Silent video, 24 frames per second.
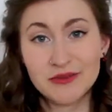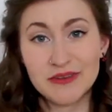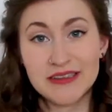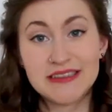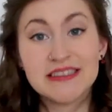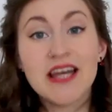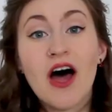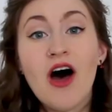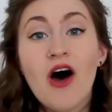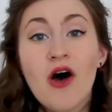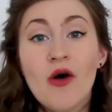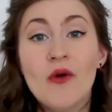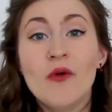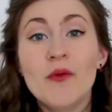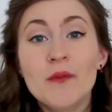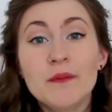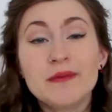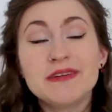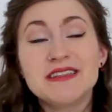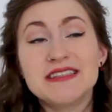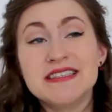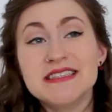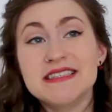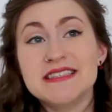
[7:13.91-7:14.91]
Let's
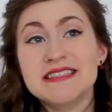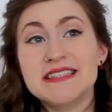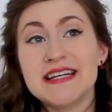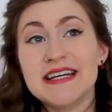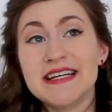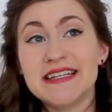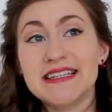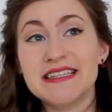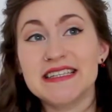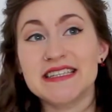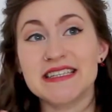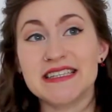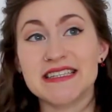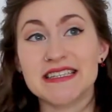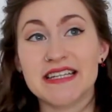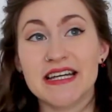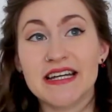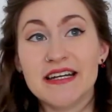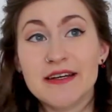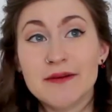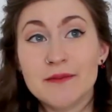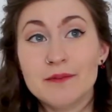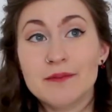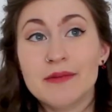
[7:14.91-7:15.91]
hope season 8 is
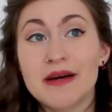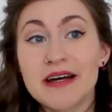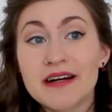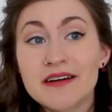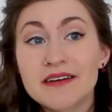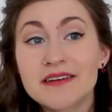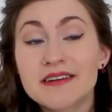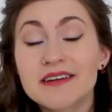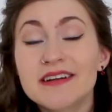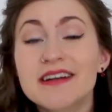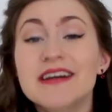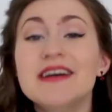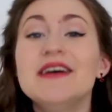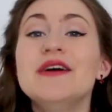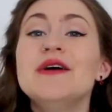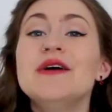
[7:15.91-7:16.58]
getting better,